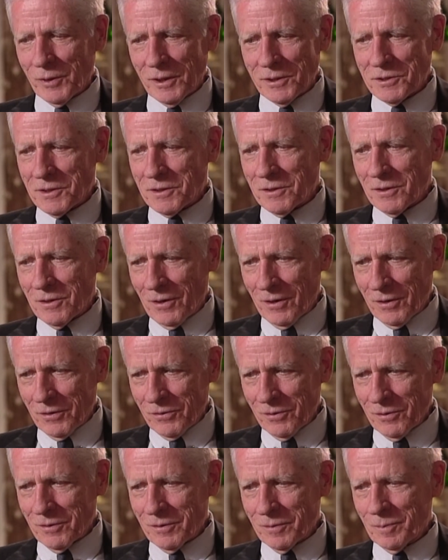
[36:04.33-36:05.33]
President
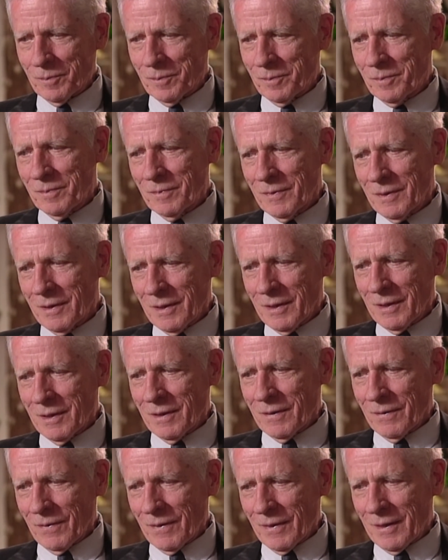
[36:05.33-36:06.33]
Arthur
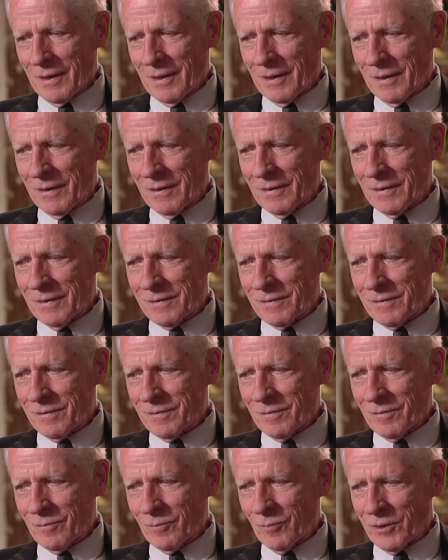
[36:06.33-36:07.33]
uh,
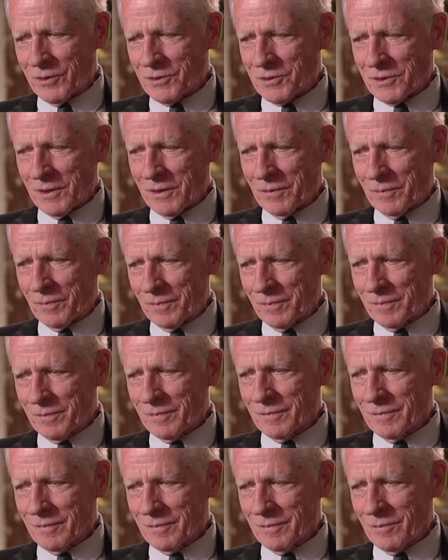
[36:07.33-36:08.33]
was a,
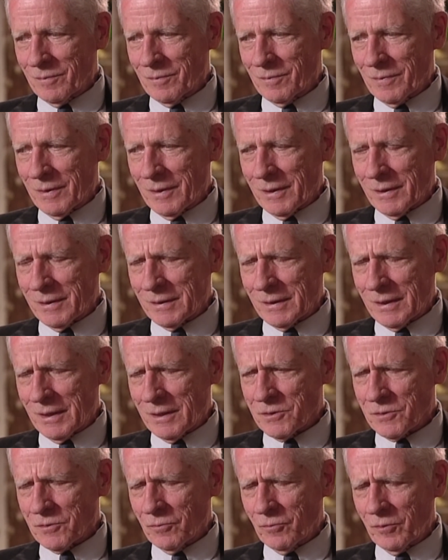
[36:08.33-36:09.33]
I
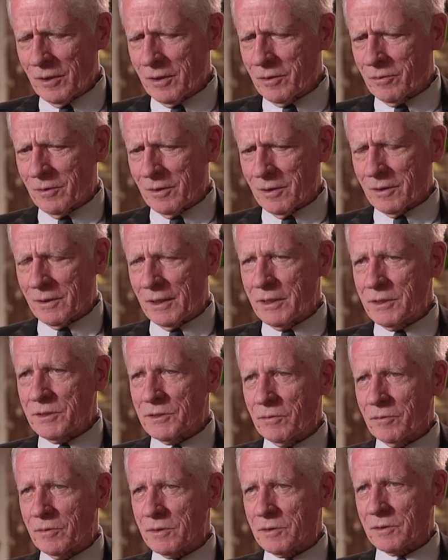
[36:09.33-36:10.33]
guess, a widower. At least
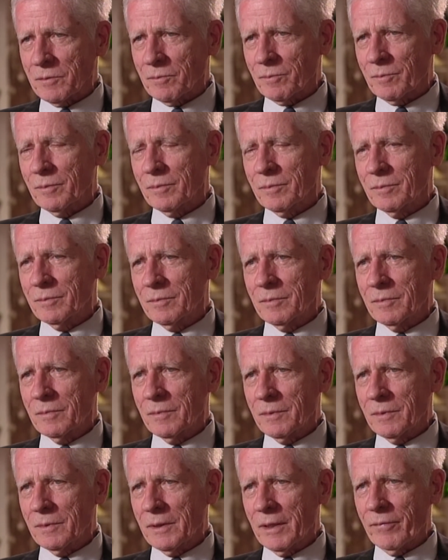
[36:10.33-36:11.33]
he was
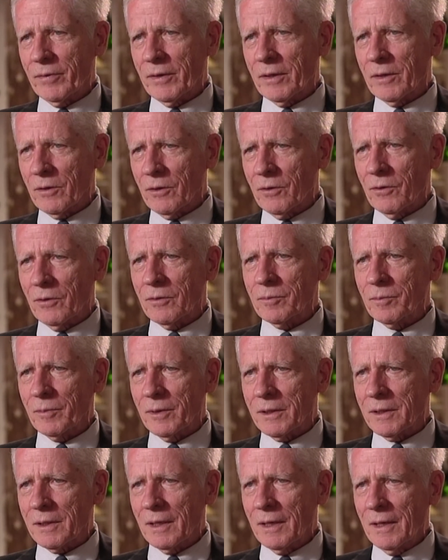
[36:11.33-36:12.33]
living alone,
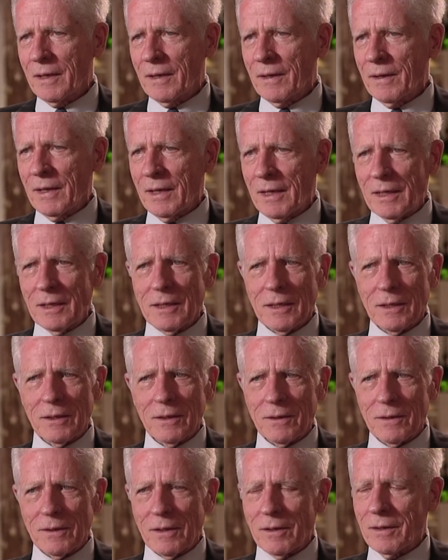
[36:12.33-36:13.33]
and he
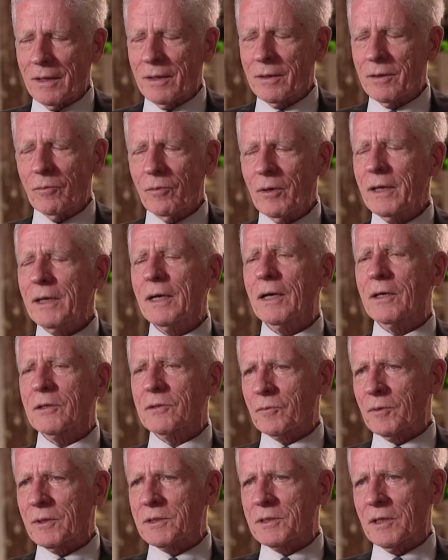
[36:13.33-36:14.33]
didn't. And the White
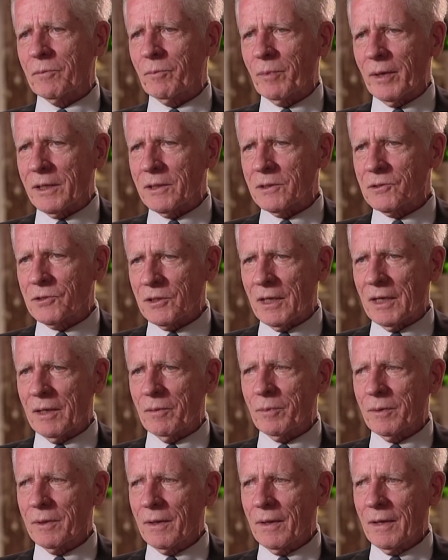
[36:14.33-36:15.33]
House was in bad
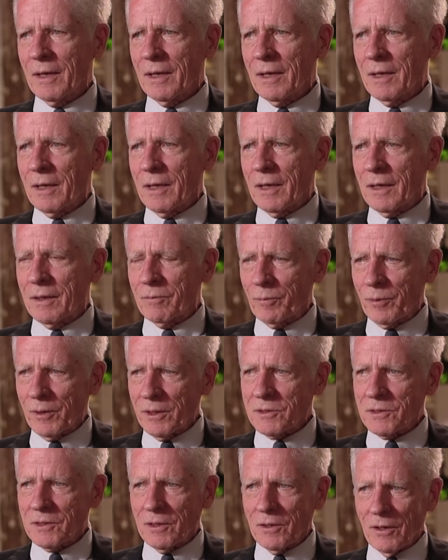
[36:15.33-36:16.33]
shape. And
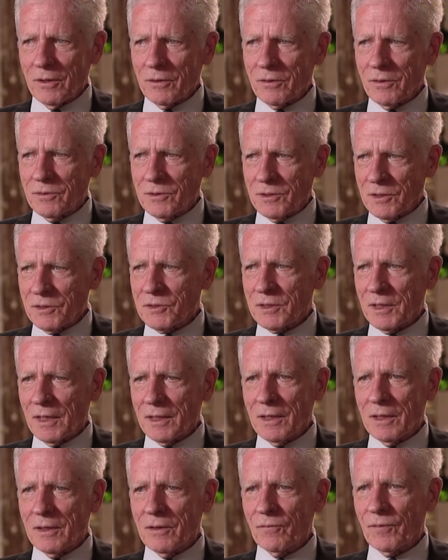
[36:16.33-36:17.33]
President Arthur just
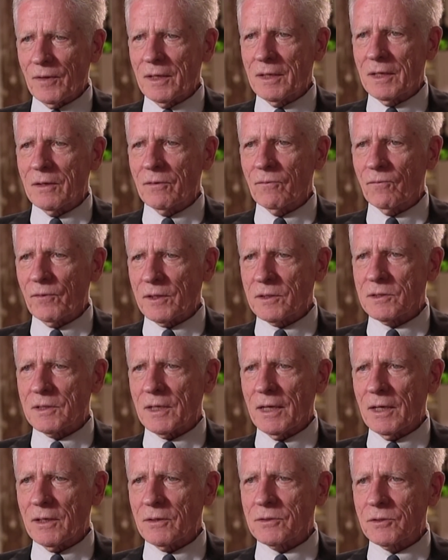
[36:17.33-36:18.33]
said that if they didn't fix
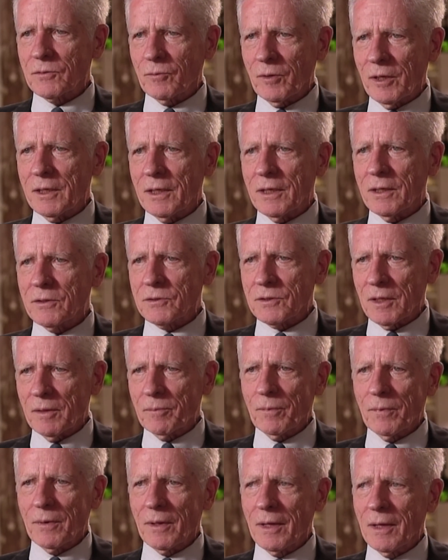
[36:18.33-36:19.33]
the house, White House up,